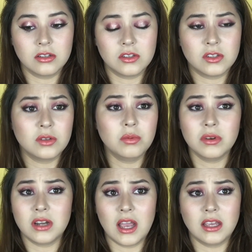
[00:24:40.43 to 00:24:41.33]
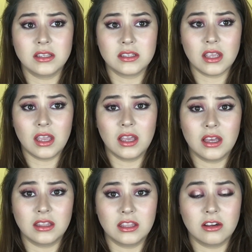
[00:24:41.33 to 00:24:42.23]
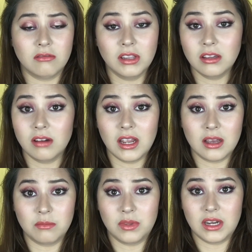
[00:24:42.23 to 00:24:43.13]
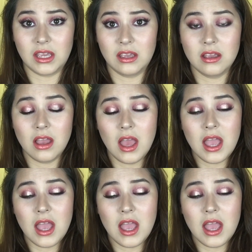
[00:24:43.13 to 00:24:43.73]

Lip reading: super nice and they're a really great company.